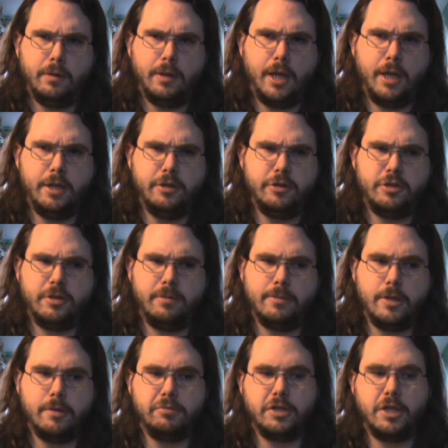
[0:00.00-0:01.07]
they
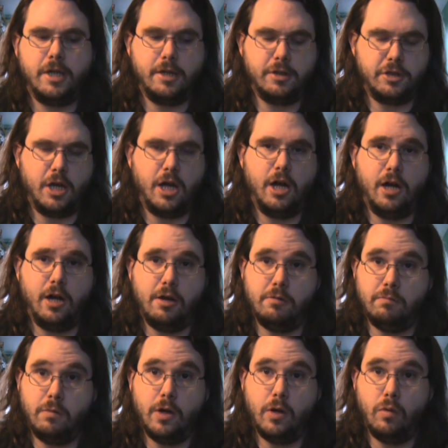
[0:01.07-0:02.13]
sometimes take it to heart
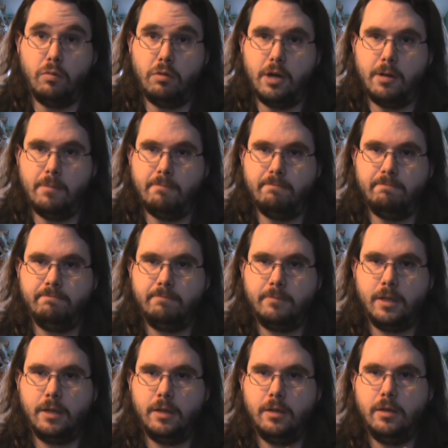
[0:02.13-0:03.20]
and will
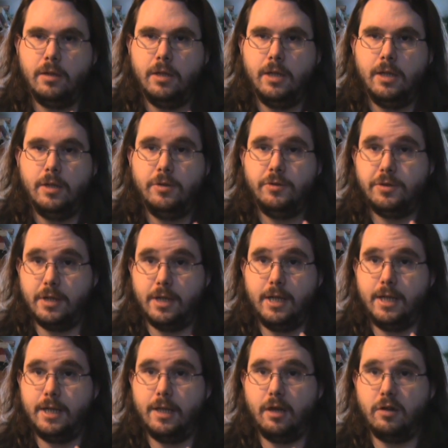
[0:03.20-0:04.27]

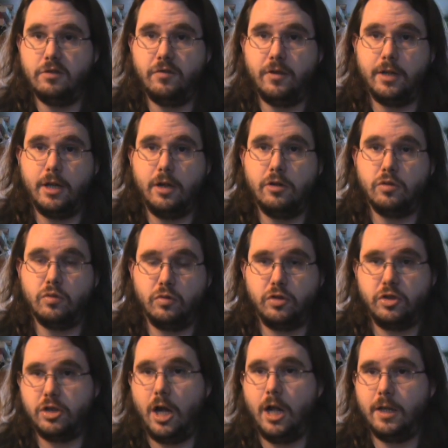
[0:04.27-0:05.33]
delete those videos or
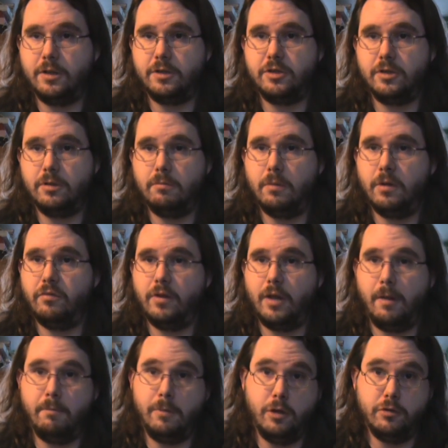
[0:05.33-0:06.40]
silence them with
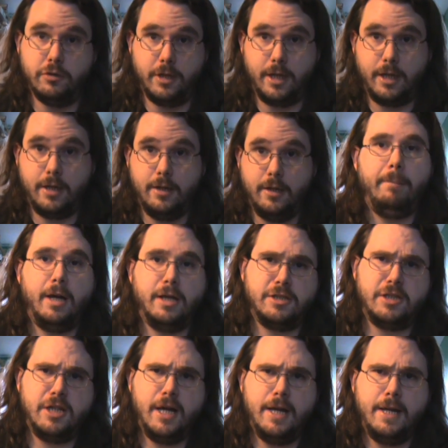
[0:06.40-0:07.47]
their music. But
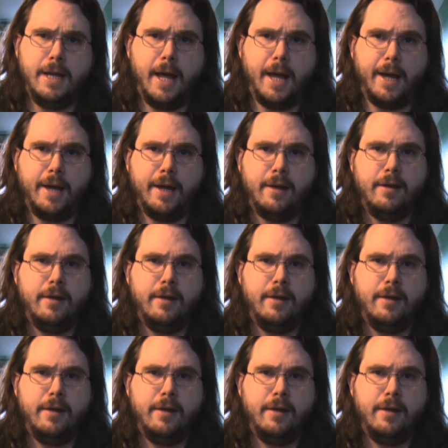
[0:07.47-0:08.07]
saying that,